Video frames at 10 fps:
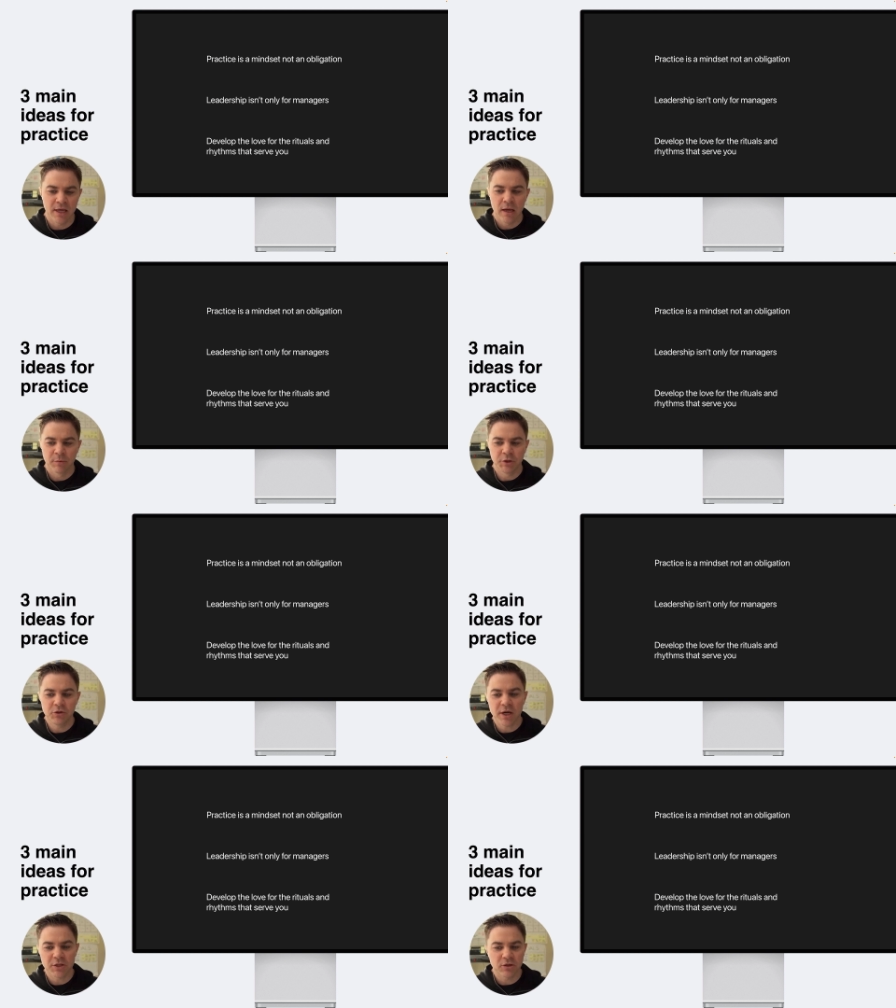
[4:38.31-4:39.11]
but you
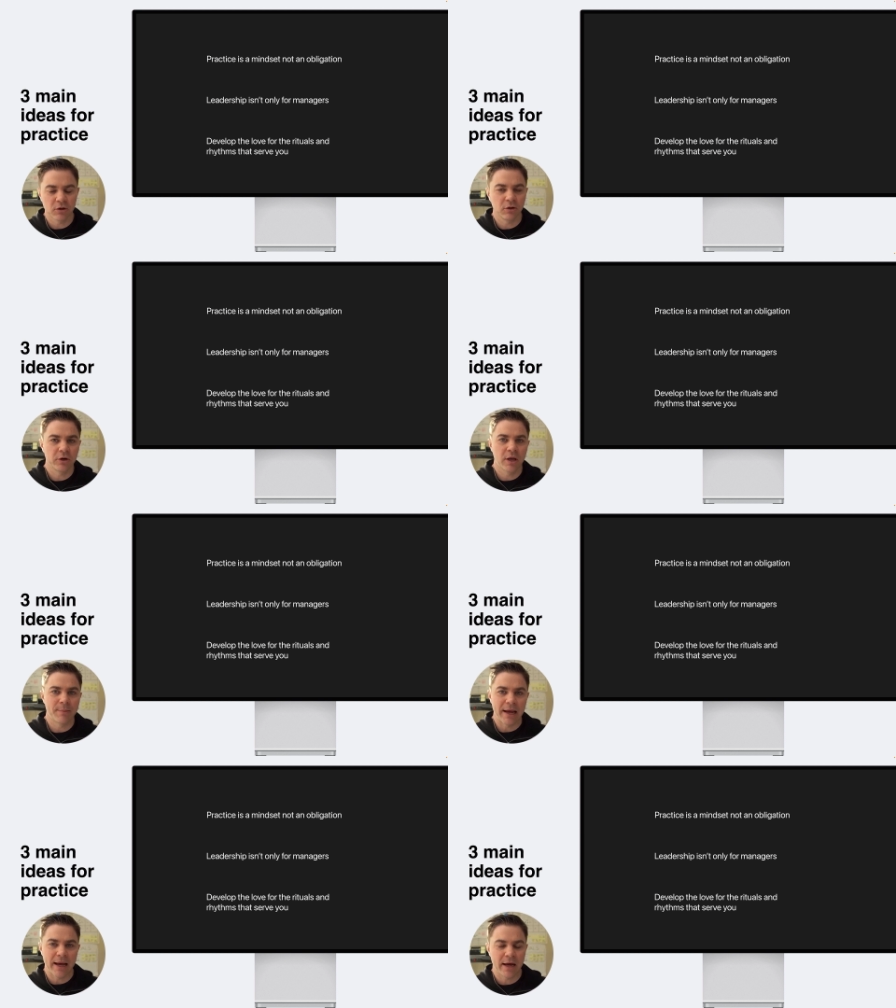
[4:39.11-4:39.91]
got to start learning
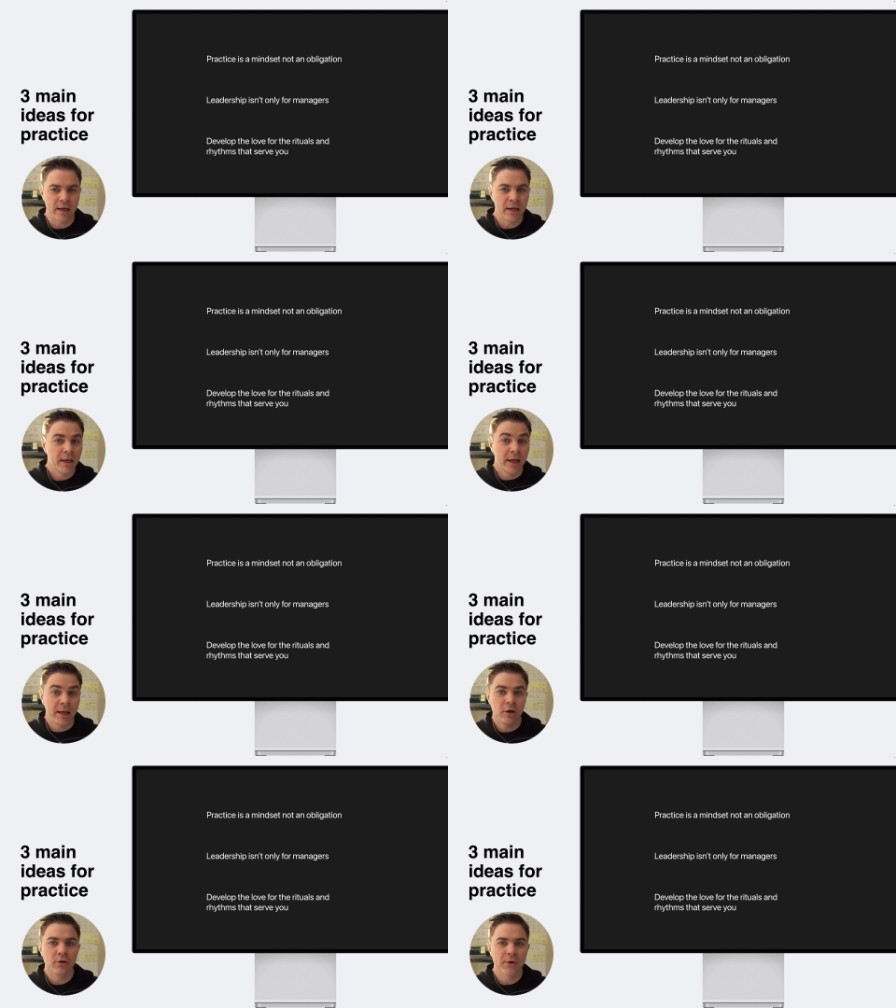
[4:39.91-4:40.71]
about how to
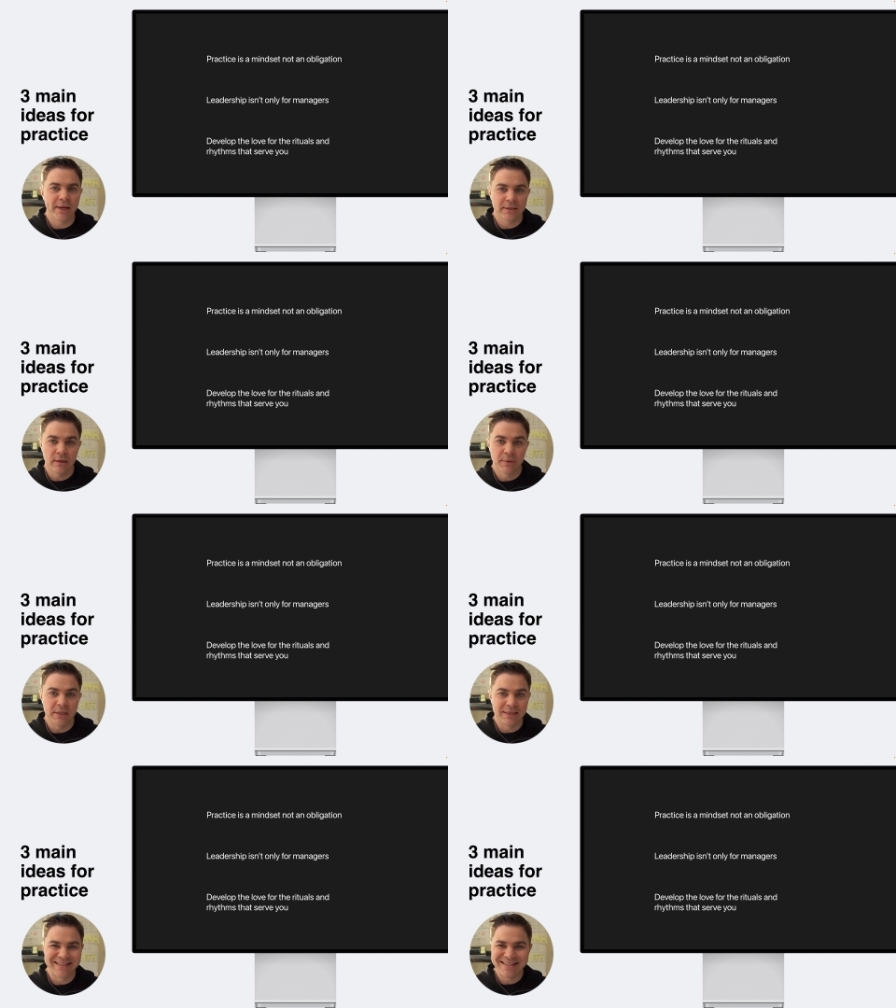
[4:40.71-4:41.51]
integrate some of
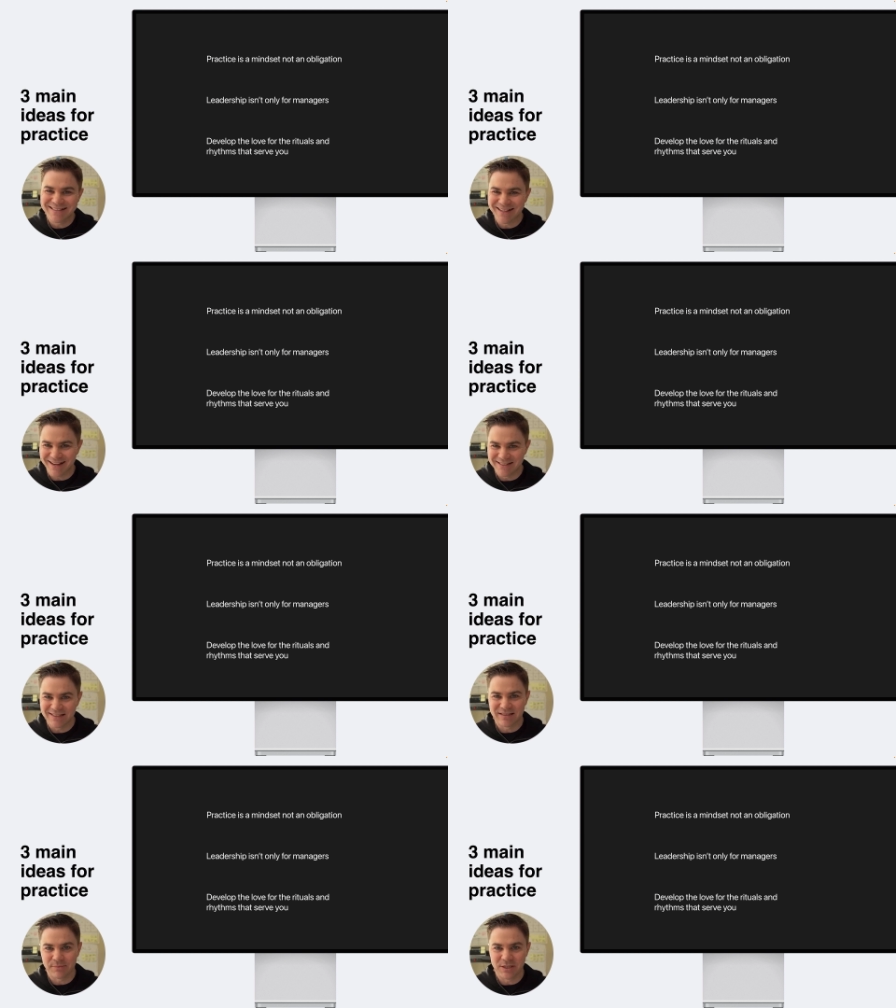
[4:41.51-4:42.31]
these insights and
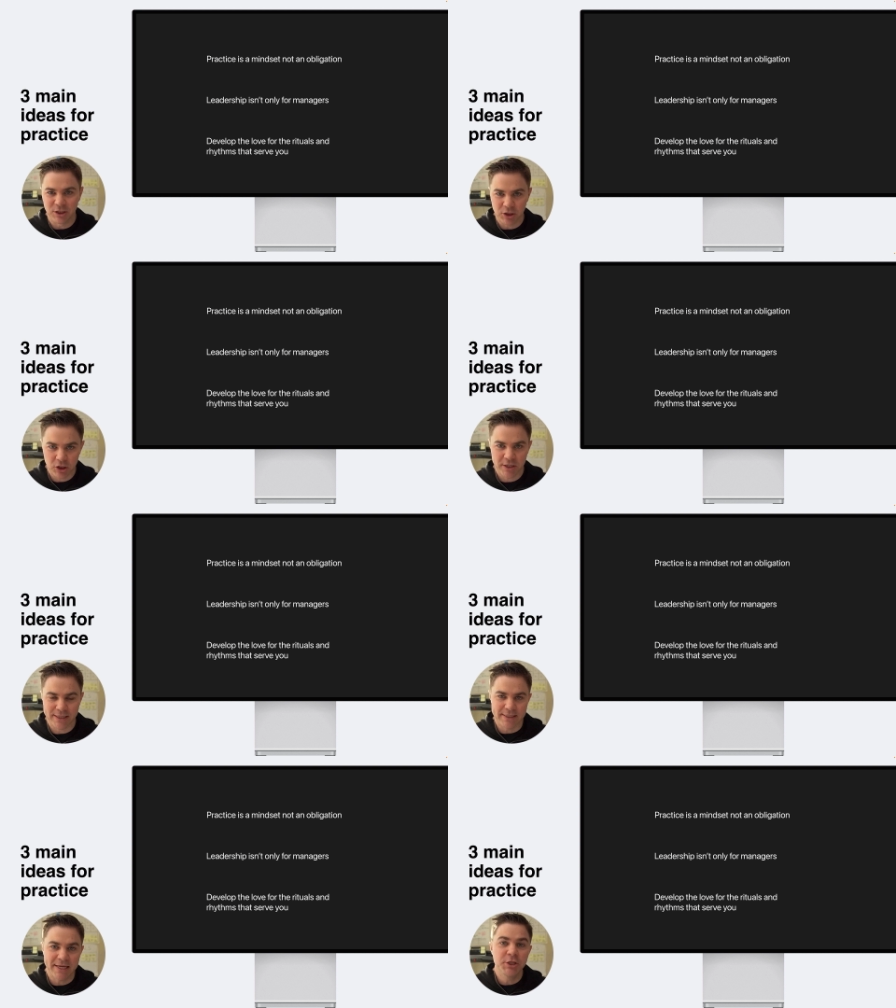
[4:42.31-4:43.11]
some of these
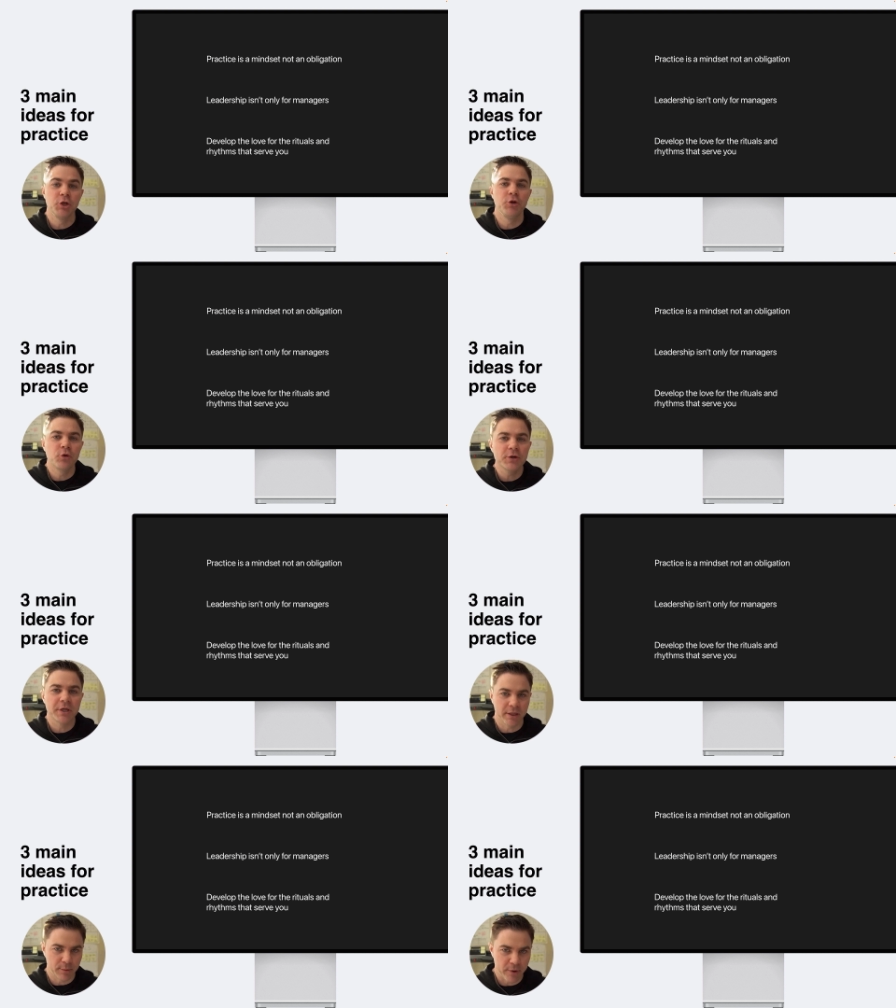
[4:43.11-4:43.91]
learnings into your
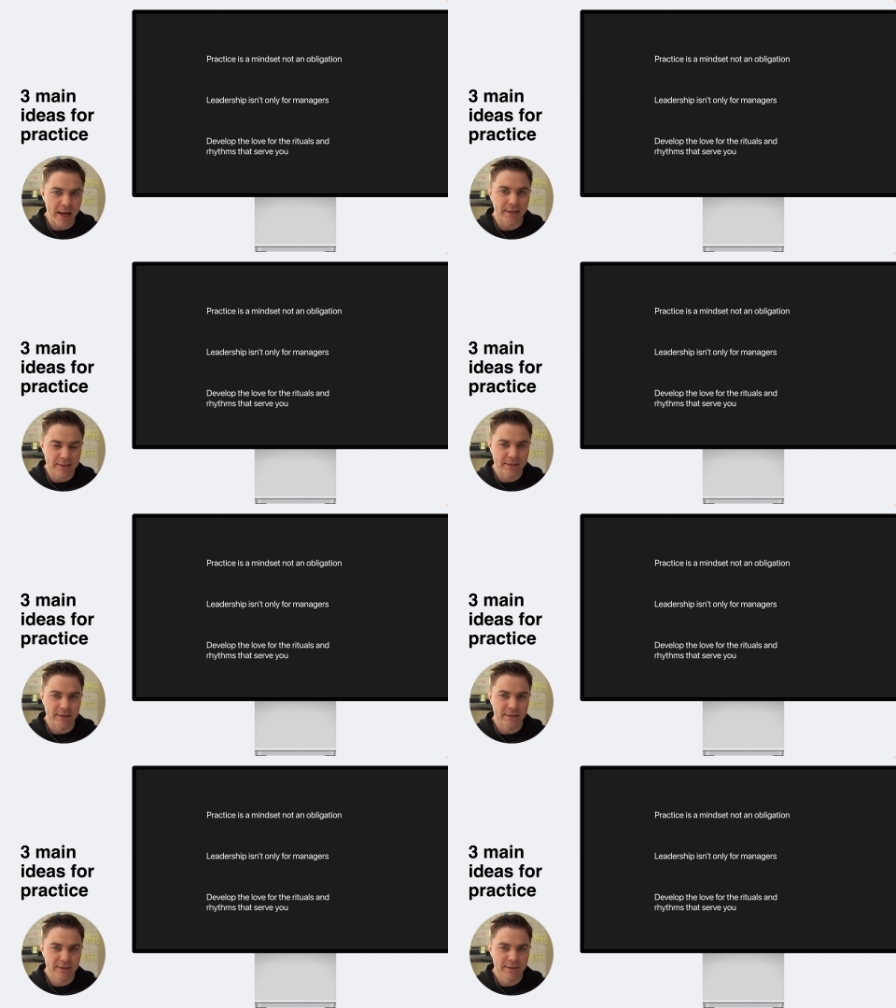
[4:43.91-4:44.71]
daily practices